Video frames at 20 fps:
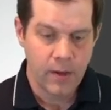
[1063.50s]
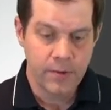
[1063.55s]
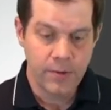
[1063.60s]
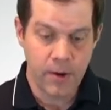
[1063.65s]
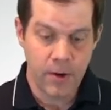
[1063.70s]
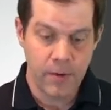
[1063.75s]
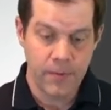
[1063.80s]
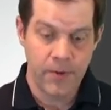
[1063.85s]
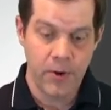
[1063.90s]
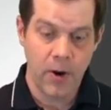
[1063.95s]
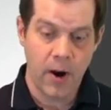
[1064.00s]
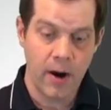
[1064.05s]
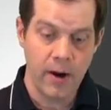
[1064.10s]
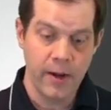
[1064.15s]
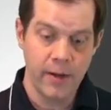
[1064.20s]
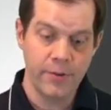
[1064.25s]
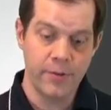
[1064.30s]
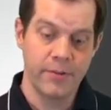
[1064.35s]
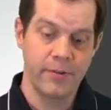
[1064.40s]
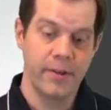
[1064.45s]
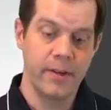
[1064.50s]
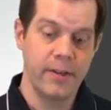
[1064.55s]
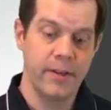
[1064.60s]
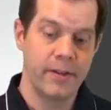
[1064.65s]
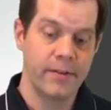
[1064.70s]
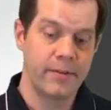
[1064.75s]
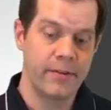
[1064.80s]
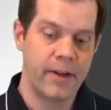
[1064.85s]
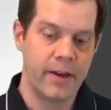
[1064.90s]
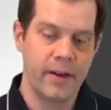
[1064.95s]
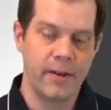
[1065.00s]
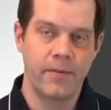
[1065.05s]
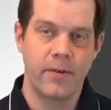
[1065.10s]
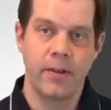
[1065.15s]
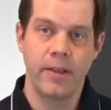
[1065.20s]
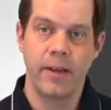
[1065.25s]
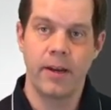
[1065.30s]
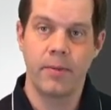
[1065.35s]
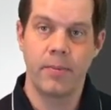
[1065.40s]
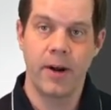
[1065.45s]
So if you are interested in studying
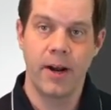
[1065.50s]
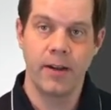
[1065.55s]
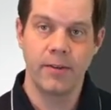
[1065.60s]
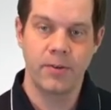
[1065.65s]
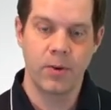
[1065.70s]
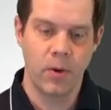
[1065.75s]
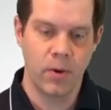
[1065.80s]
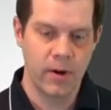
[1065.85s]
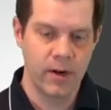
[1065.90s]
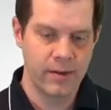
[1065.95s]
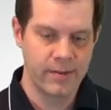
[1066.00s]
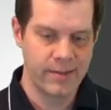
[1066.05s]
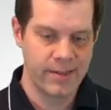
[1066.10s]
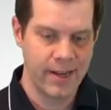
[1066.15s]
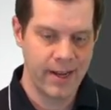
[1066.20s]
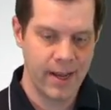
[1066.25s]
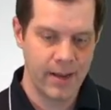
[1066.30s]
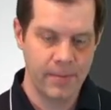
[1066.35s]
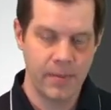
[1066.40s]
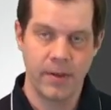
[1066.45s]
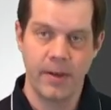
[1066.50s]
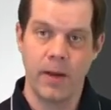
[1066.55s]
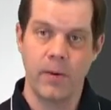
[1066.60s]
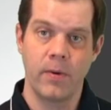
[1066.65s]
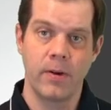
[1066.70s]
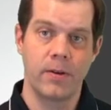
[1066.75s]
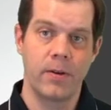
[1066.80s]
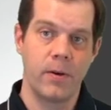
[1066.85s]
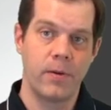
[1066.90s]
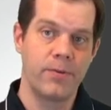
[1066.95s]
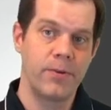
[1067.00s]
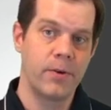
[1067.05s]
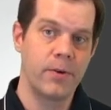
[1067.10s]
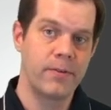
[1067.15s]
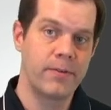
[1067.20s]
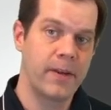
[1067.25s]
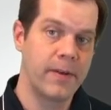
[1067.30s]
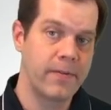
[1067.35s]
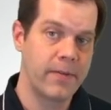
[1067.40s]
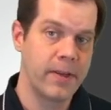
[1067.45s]
for the Enterprise Core exam, Network
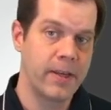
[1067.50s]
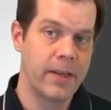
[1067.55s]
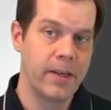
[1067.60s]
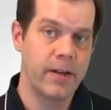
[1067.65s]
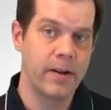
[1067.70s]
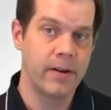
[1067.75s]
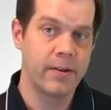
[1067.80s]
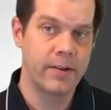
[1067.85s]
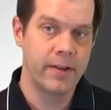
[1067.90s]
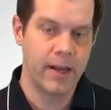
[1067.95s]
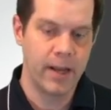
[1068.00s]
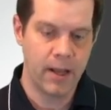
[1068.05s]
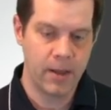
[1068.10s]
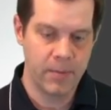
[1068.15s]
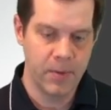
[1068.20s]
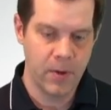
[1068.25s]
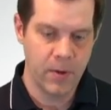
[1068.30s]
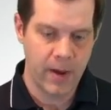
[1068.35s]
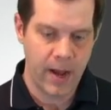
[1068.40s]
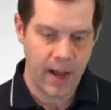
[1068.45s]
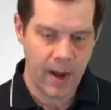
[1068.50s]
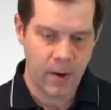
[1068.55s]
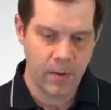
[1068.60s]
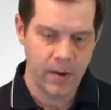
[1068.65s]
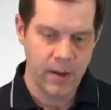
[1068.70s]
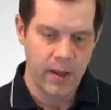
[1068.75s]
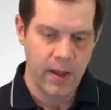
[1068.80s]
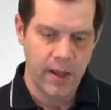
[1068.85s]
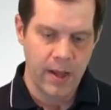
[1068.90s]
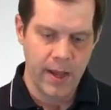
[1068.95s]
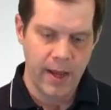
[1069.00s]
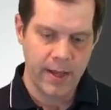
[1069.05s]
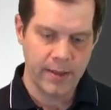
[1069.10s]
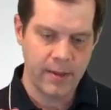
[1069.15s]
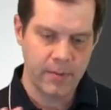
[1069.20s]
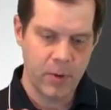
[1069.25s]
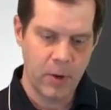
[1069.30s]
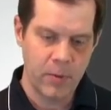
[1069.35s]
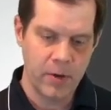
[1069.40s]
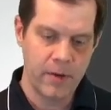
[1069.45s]
Dojo is definitely here to help you out.
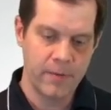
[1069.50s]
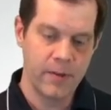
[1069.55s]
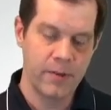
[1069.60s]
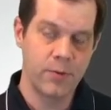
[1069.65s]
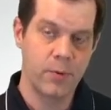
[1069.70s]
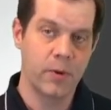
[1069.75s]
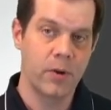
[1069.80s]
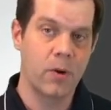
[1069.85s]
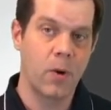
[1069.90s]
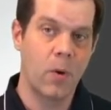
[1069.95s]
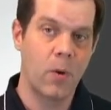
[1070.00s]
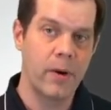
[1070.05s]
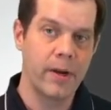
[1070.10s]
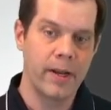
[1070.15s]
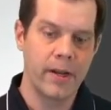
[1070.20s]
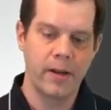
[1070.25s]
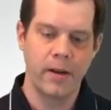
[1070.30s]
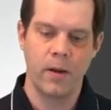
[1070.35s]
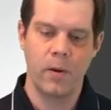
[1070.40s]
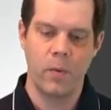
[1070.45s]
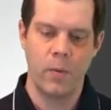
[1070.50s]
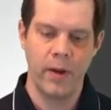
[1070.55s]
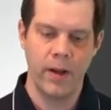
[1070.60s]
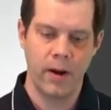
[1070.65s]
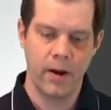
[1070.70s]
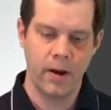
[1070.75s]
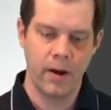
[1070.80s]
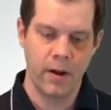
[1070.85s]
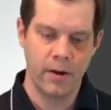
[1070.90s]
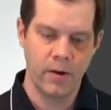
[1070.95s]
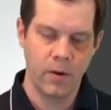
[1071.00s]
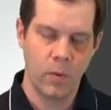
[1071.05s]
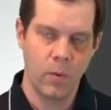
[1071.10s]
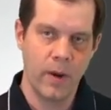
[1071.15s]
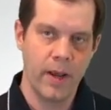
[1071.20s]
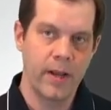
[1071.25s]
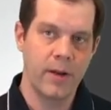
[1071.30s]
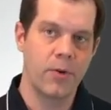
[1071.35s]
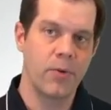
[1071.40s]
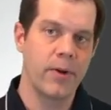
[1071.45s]
At the moment of this recording, we are
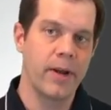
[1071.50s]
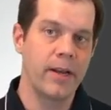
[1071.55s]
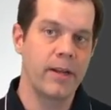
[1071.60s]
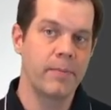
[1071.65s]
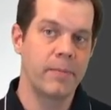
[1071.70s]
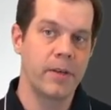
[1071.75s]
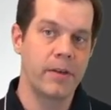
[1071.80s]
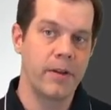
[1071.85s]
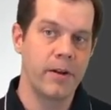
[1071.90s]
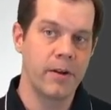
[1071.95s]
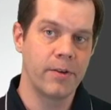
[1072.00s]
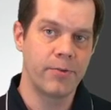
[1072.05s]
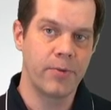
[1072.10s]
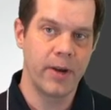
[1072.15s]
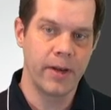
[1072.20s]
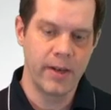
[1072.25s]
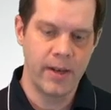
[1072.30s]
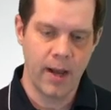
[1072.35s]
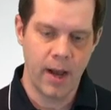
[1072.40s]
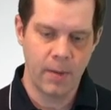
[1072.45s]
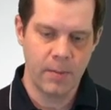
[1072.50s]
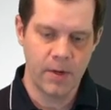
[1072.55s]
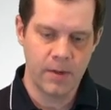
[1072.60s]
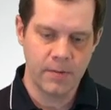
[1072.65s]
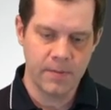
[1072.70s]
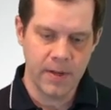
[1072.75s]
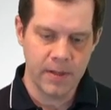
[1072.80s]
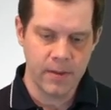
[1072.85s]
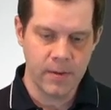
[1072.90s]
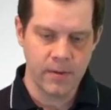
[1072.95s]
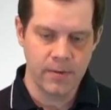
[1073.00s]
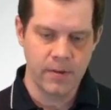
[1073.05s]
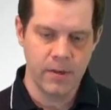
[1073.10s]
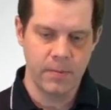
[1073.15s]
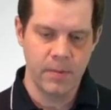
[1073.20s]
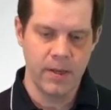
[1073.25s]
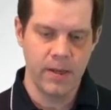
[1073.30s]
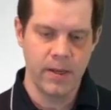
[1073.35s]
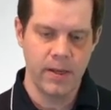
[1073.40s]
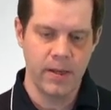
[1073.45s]
underway creating materials right now, but expect those
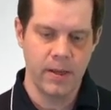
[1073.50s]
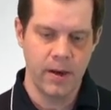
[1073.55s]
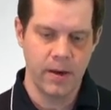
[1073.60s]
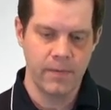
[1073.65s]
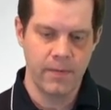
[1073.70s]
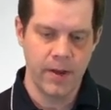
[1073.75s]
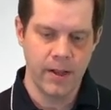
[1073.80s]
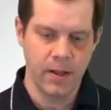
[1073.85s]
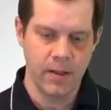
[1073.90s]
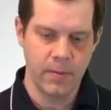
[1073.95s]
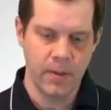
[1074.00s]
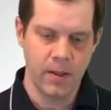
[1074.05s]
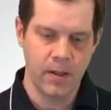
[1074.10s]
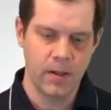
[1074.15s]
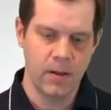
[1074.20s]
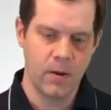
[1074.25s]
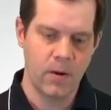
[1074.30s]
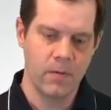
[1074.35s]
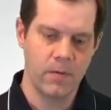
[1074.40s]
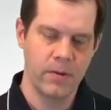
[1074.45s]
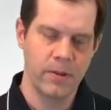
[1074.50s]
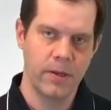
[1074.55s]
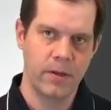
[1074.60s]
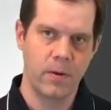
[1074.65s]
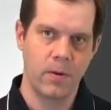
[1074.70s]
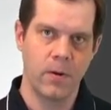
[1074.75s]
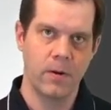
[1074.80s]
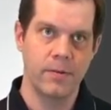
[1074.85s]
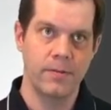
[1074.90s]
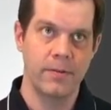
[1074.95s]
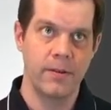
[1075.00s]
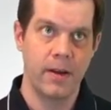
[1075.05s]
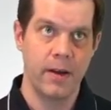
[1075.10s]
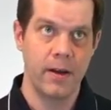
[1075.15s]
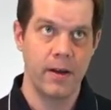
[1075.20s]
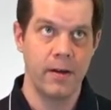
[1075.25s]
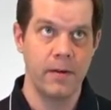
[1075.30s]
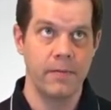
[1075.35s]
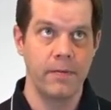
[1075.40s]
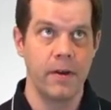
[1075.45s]
to be available over the course
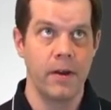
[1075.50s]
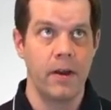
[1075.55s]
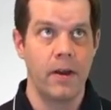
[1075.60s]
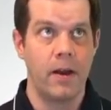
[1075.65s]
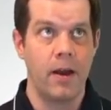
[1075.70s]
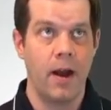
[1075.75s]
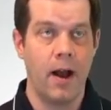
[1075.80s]
of